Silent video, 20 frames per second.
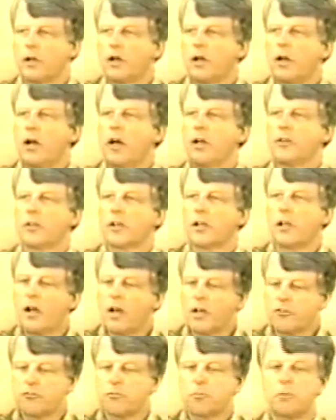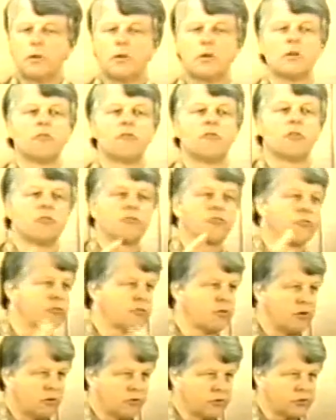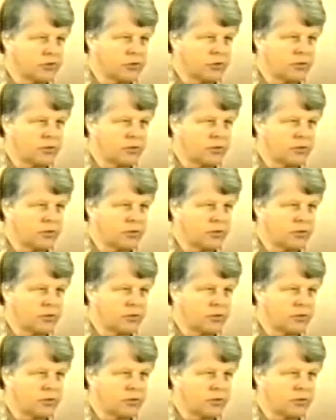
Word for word: on the gospel versus culture.